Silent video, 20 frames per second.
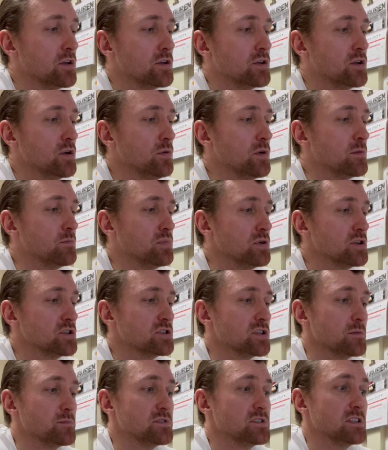"Doing
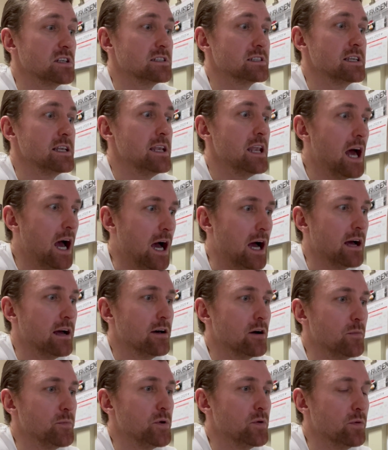push-ups does not
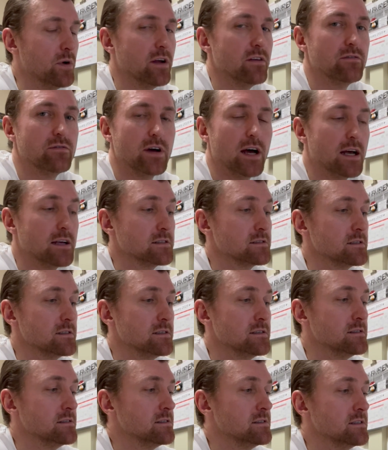help you run
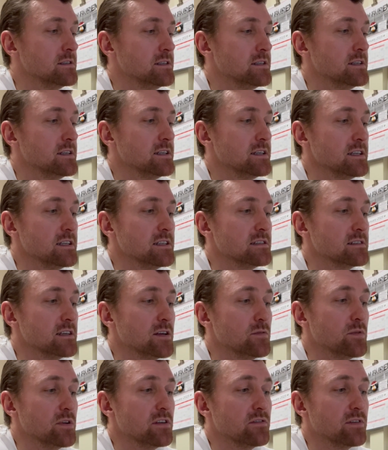faster," he
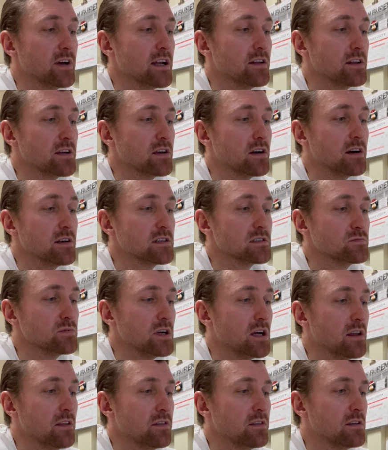said when he finally caught his
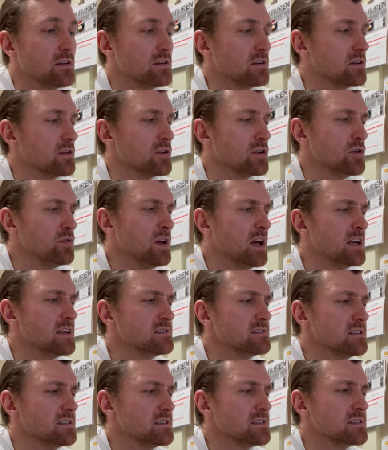breath. "You guys
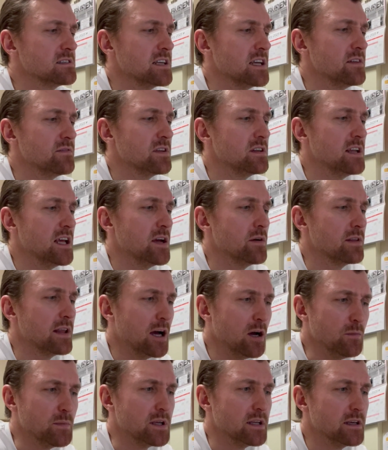didn't save the day
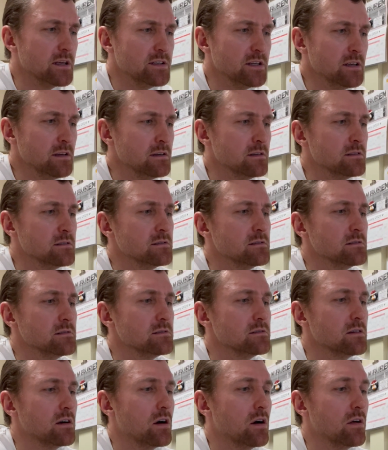without me, did you?
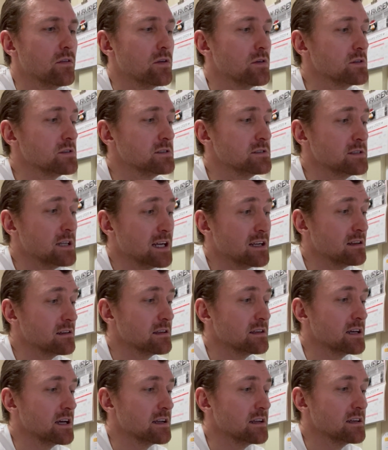Although
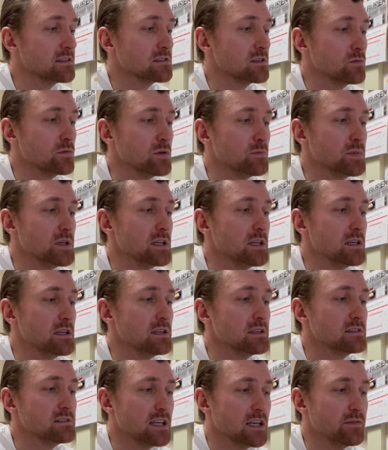technically I guess it would be
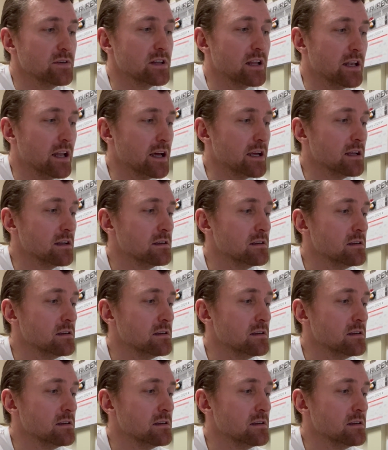saving the night."